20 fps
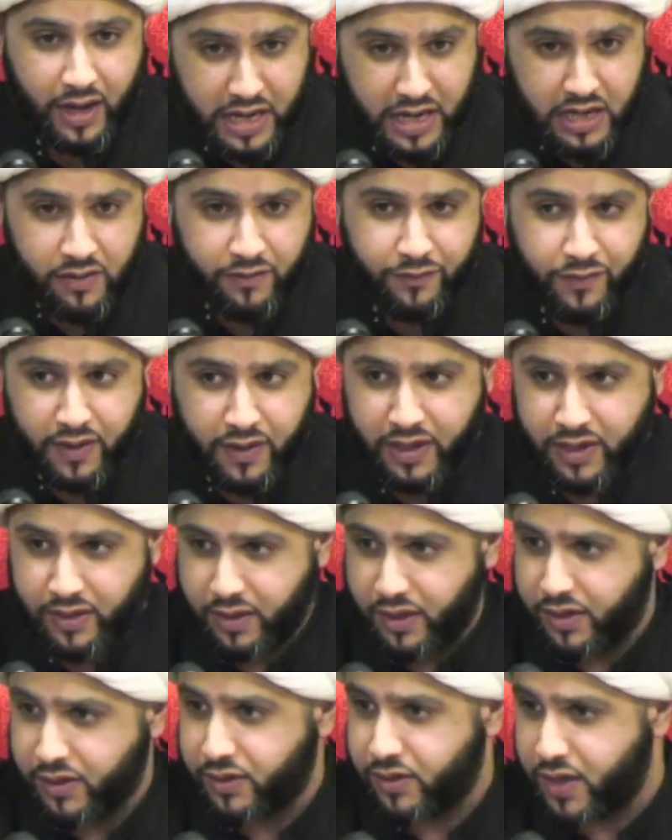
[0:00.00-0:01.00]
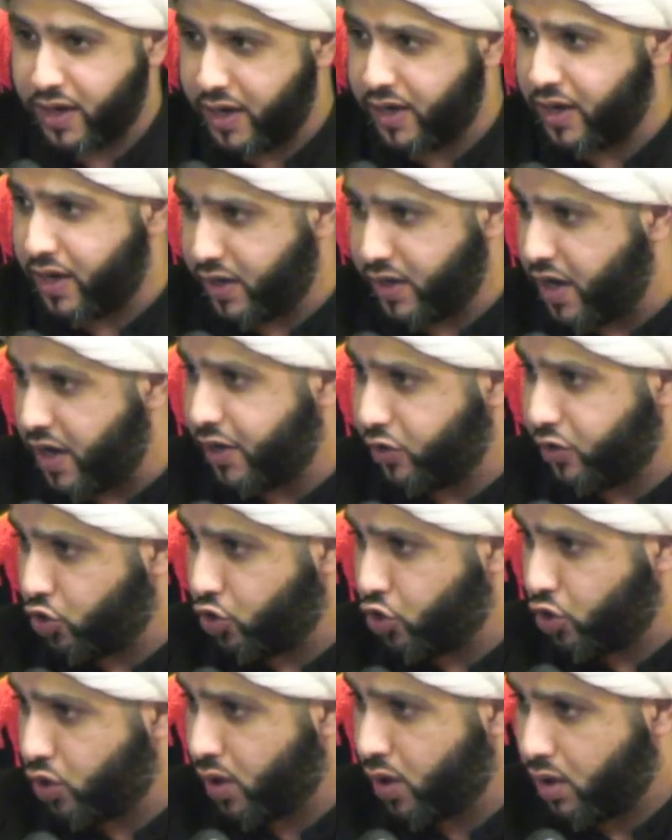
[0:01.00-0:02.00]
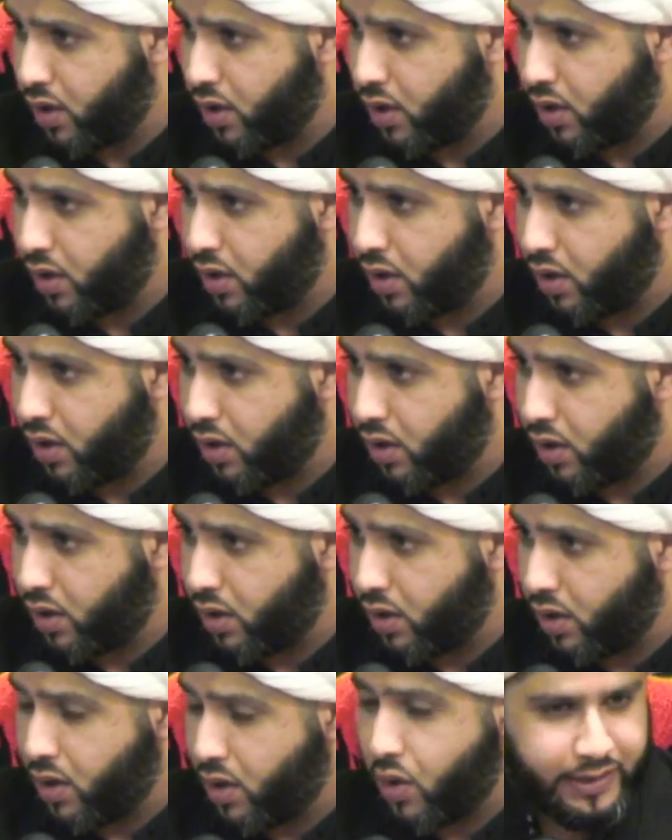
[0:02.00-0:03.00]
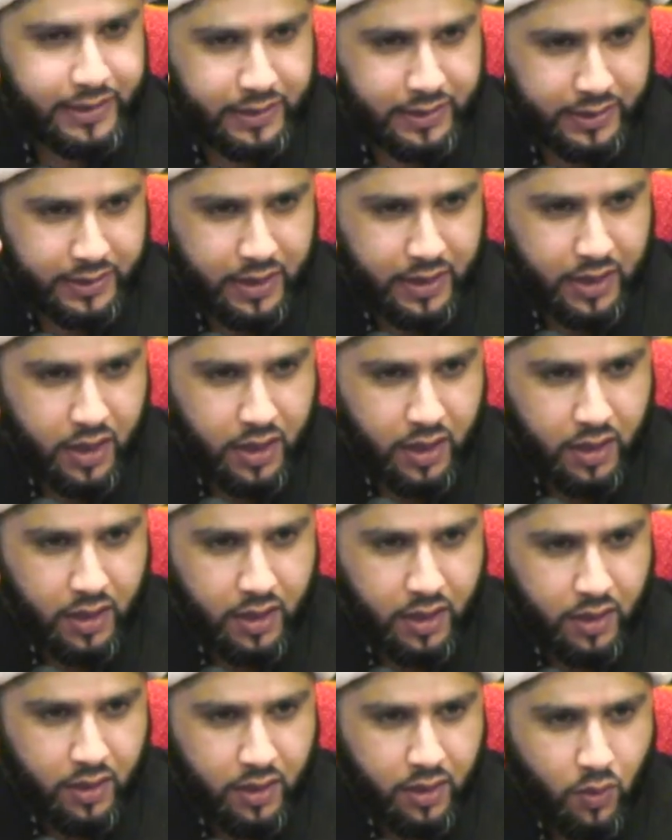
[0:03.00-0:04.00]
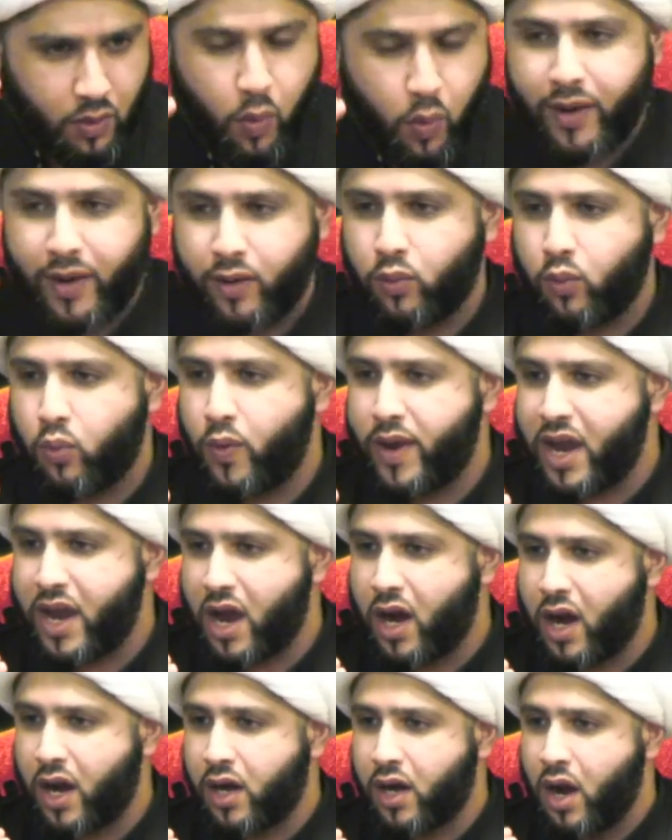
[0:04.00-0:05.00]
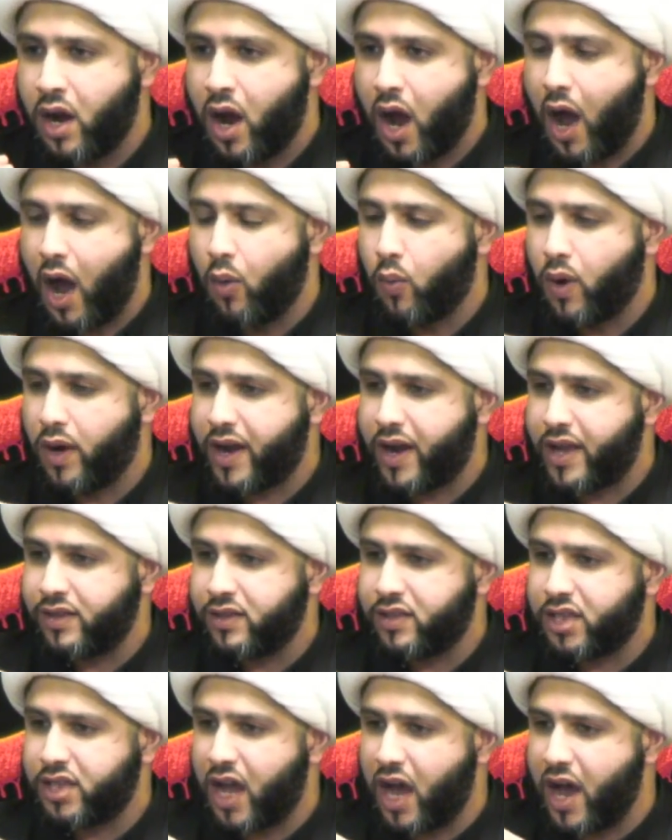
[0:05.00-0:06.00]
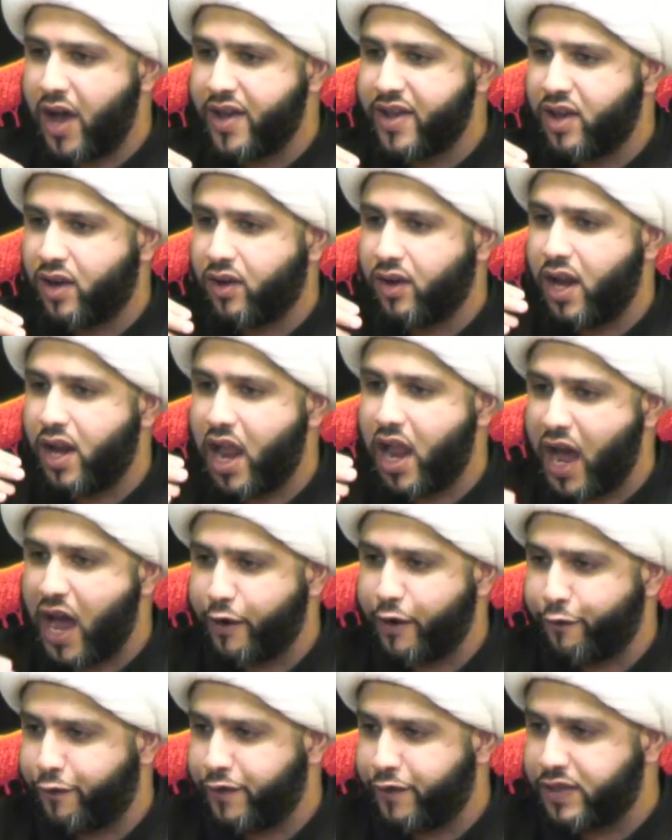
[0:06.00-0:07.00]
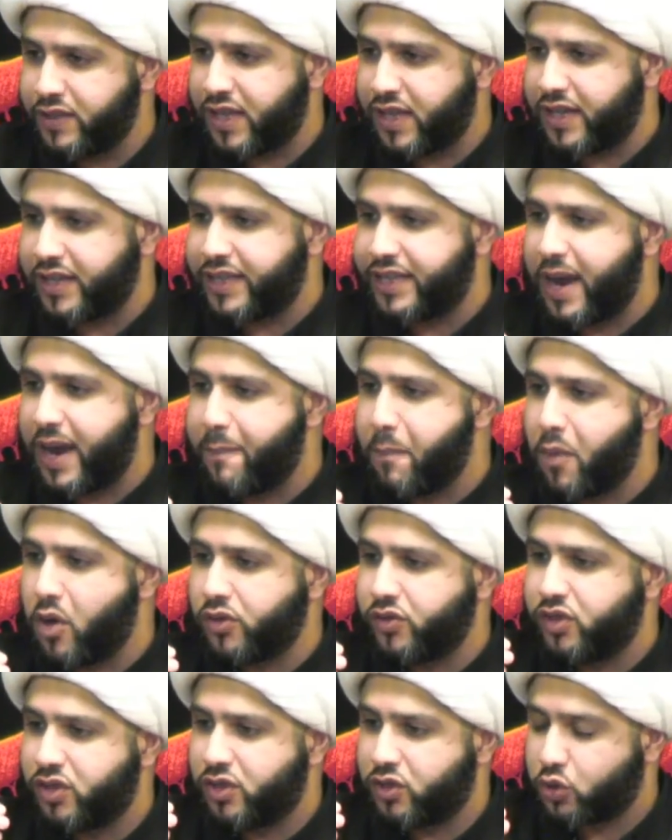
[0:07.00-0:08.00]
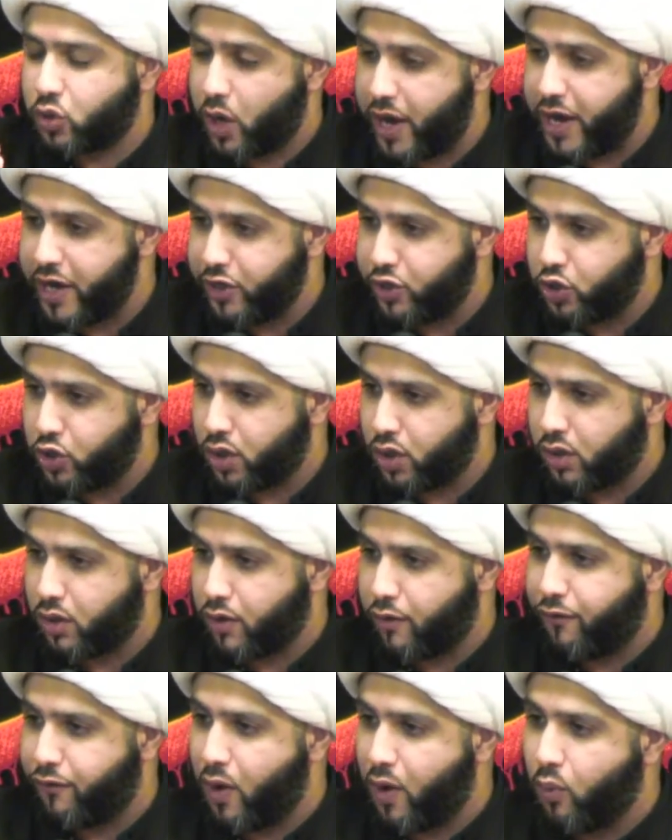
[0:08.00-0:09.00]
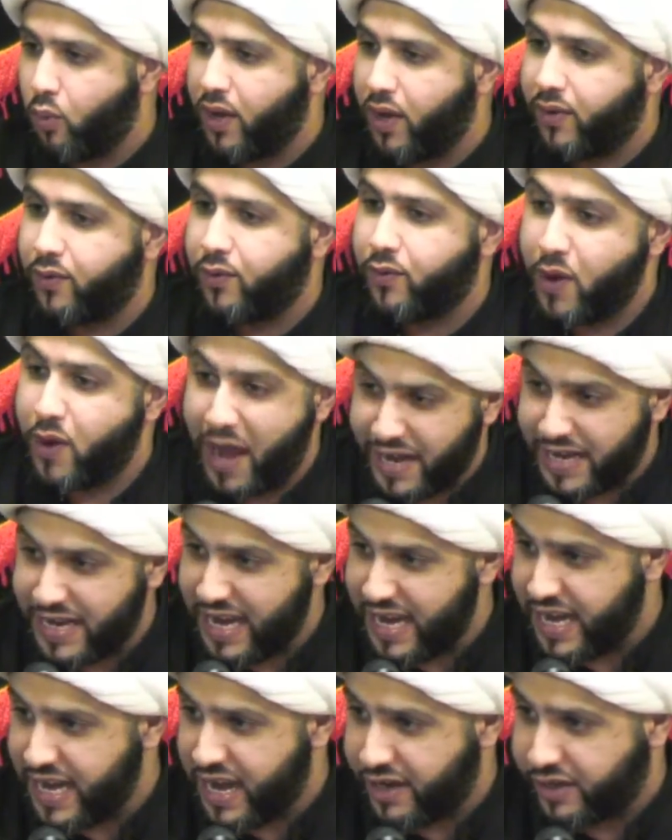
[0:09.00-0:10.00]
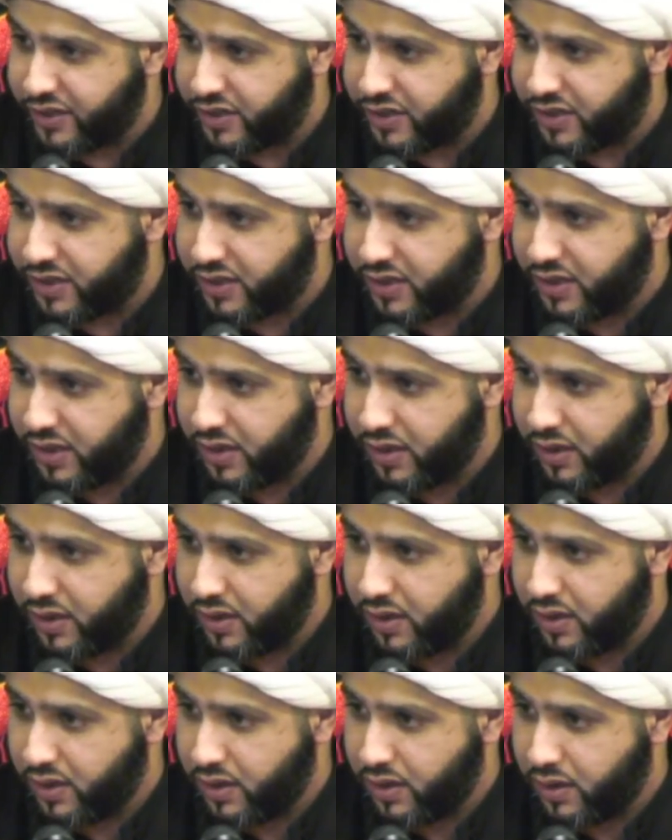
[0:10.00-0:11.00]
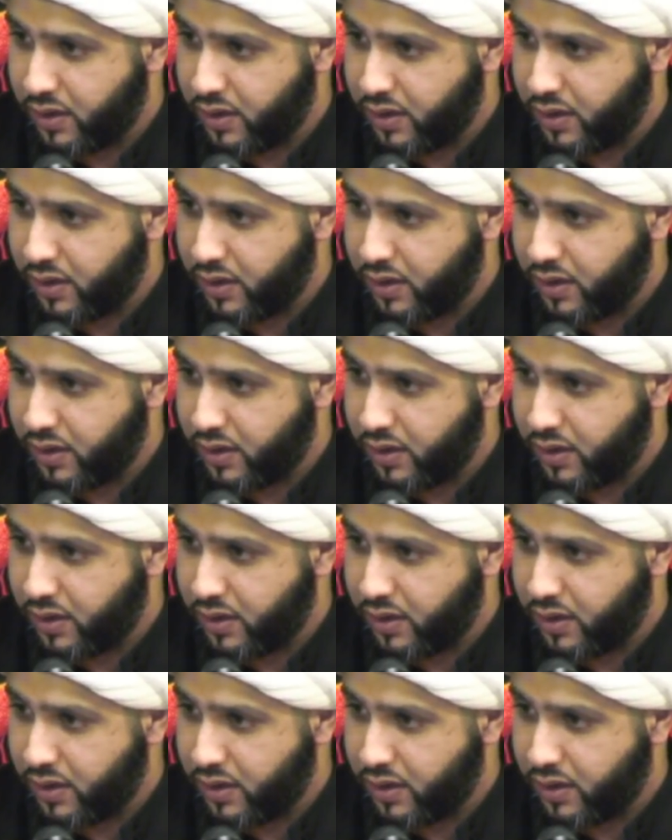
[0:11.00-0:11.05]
Our entire life is a demonstration of our readiness to support the Imam who is in Ghaiba, one, and our entire